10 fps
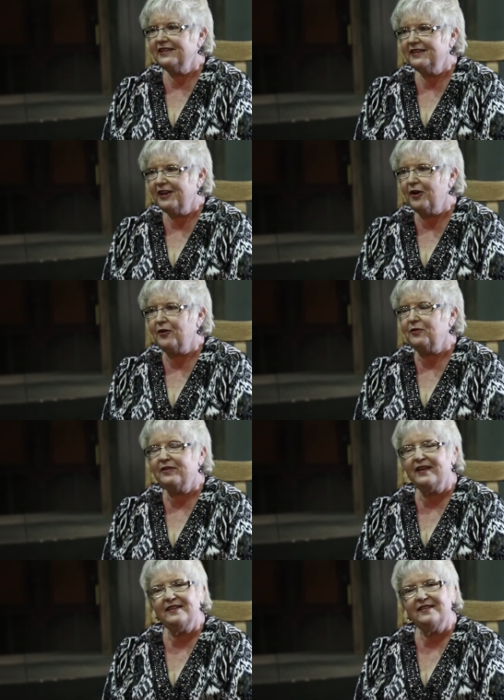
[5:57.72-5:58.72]

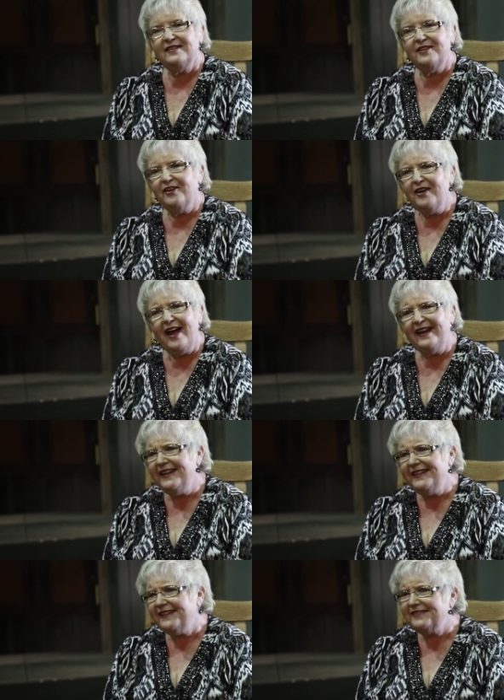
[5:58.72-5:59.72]
note that they're not
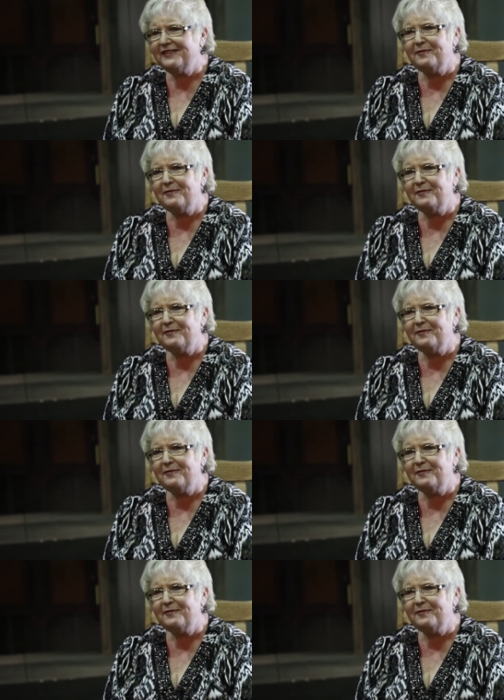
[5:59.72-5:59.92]
in this to